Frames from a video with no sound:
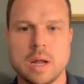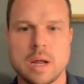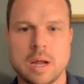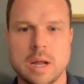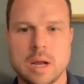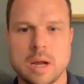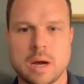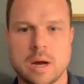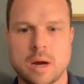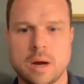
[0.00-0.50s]

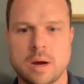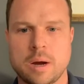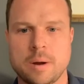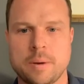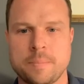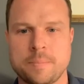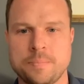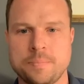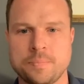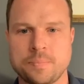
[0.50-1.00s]

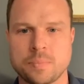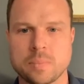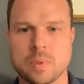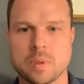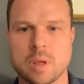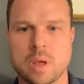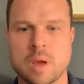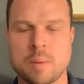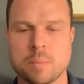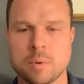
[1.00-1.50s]
um
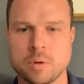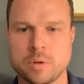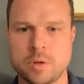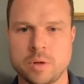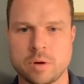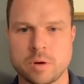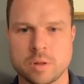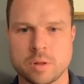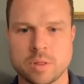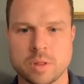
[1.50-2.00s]
emerald
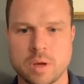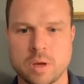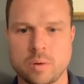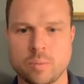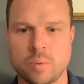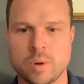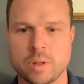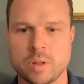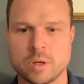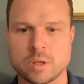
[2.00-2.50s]
urethane
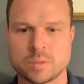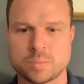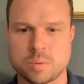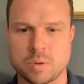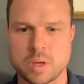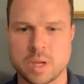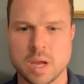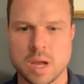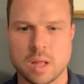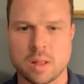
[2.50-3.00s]
when there's pre
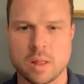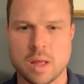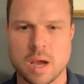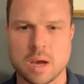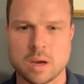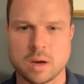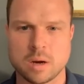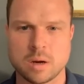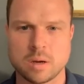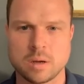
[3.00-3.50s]
cat
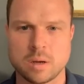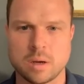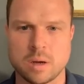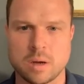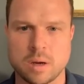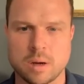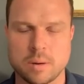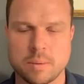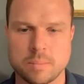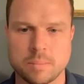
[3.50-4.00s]
lacquer.
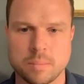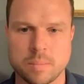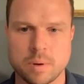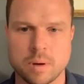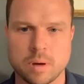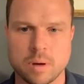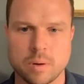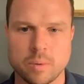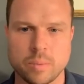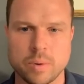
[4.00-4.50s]
Um
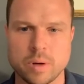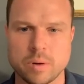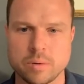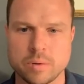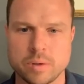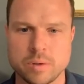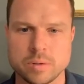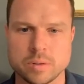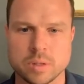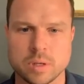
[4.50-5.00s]
we don't
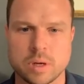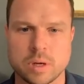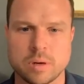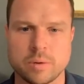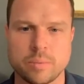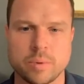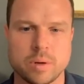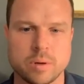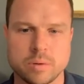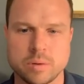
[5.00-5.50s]
use a lot of we
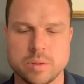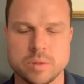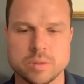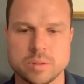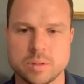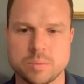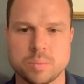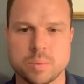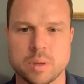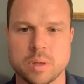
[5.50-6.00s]
don't use
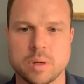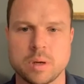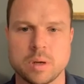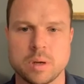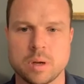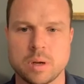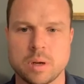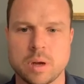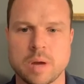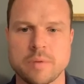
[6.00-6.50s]
it, but
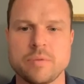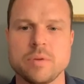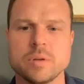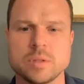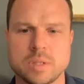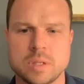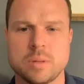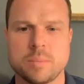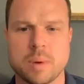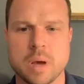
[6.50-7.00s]
I've used it
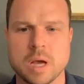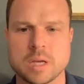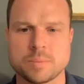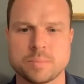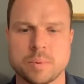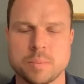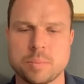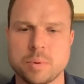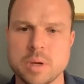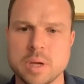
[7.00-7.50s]
in the past.
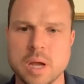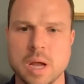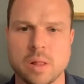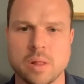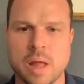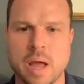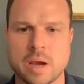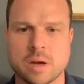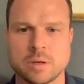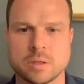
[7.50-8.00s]
But pre cat
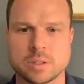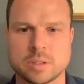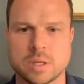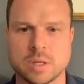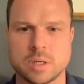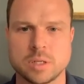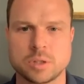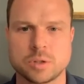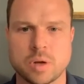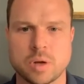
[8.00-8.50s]
lacquer is going
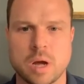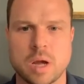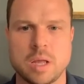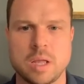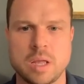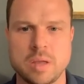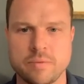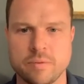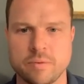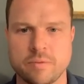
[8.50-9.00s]
to dry
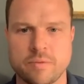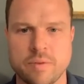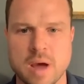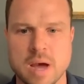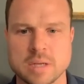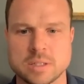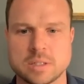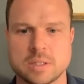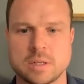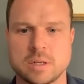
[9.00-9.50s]
even
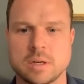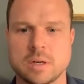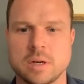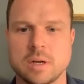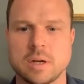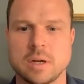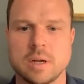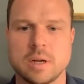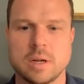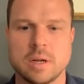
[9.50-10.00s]
faster,
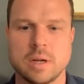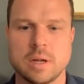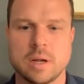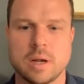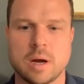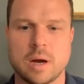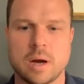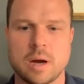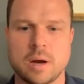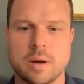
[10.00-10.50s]

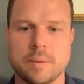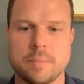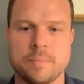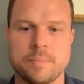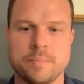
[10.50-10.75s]
um,